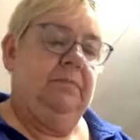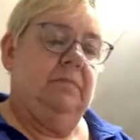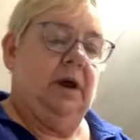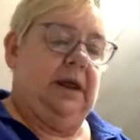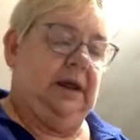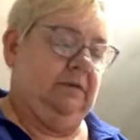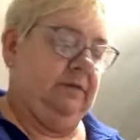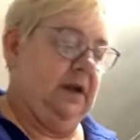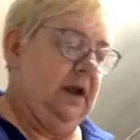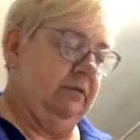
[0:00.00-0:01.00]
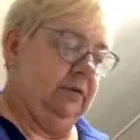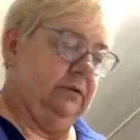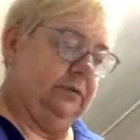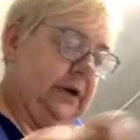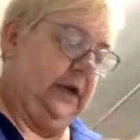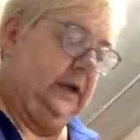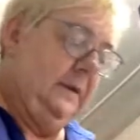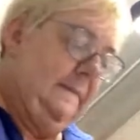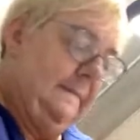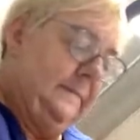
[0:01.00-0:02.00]
my evening evergreen.
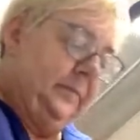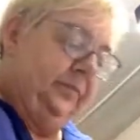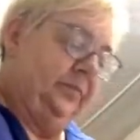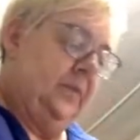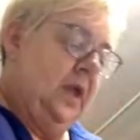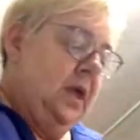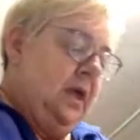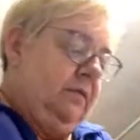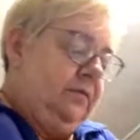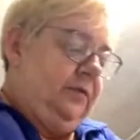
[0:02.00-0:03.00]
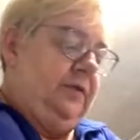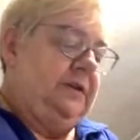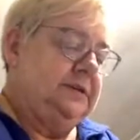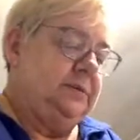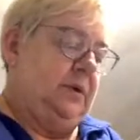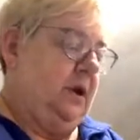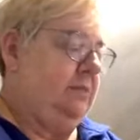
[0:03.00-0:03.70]
For this one,